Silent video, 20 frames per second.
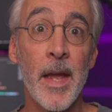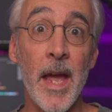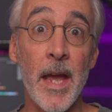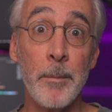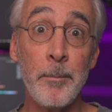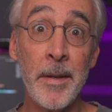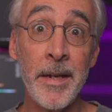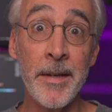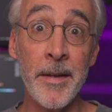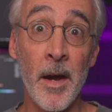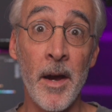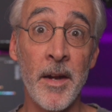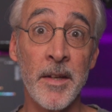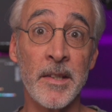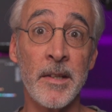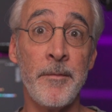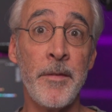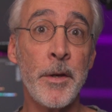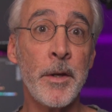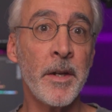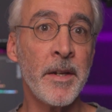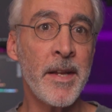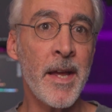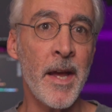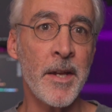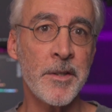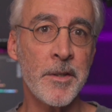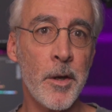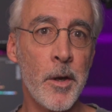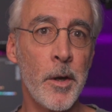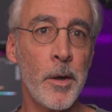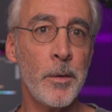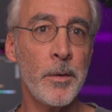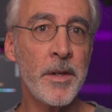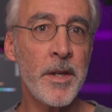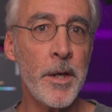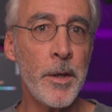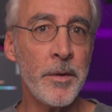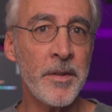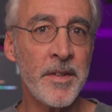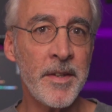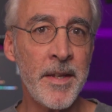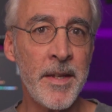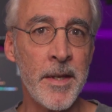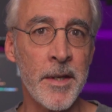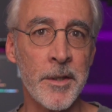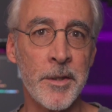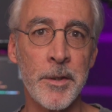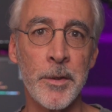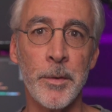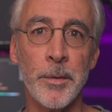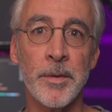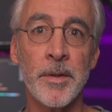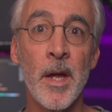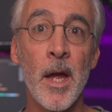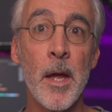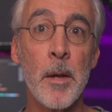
It'd be nice if you could catch code QC issues